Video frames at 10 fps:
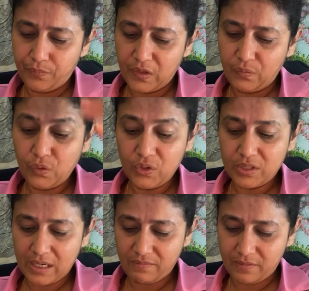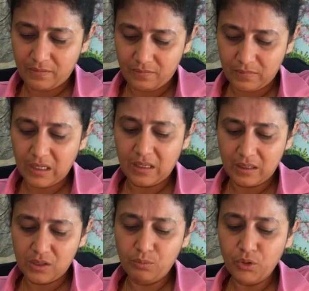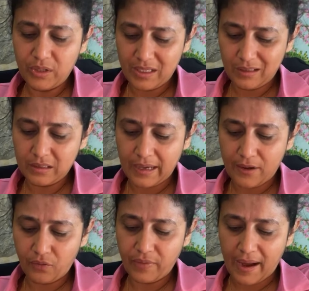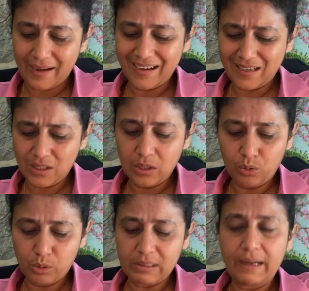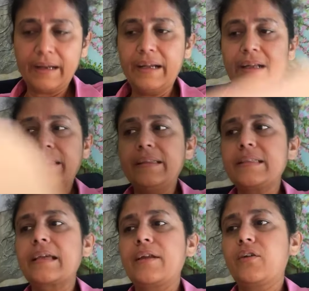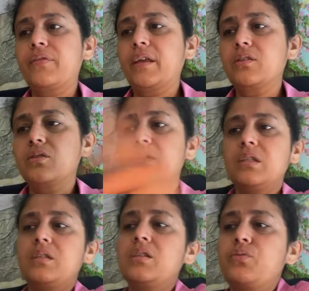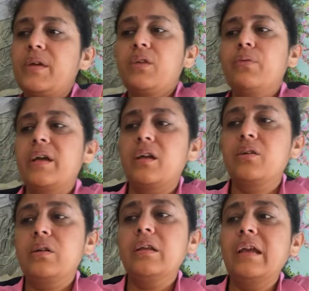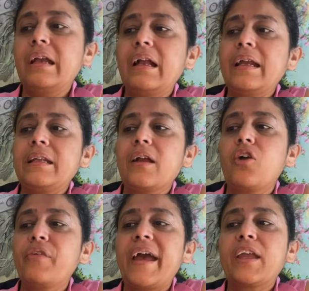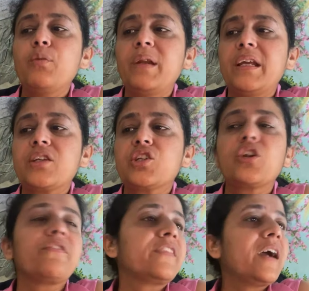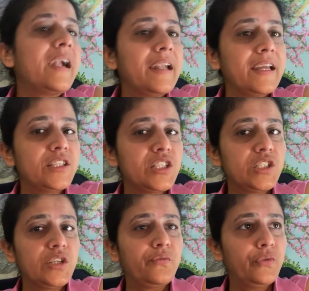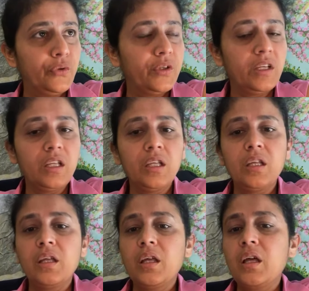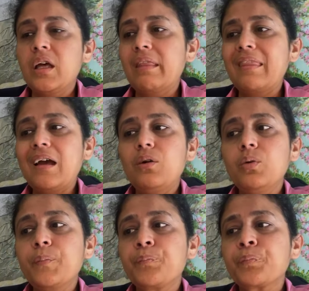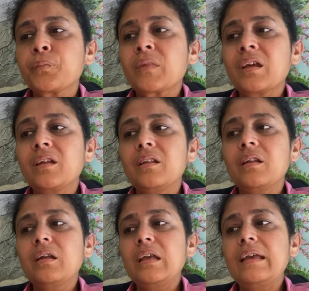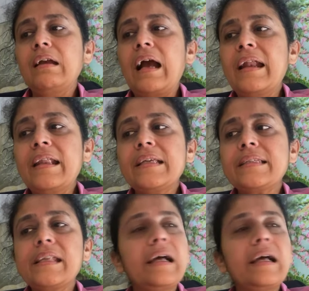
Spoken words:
Fruits and smoothies, kind of that, and dosa, idli, this kind of things. So this is where we are getting of accumulation of the undigested food. Now, unless and